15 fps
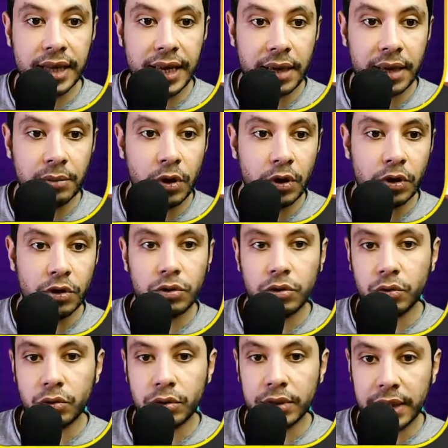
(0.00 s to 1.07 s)
name,
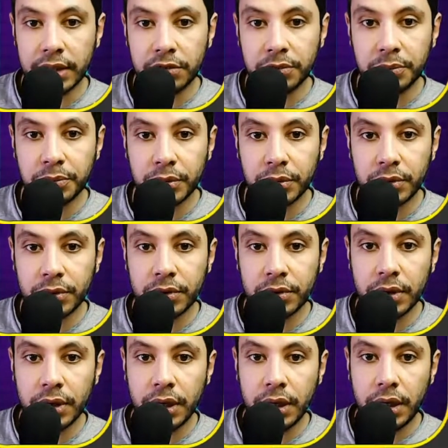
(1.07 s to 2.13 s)
your date of birth,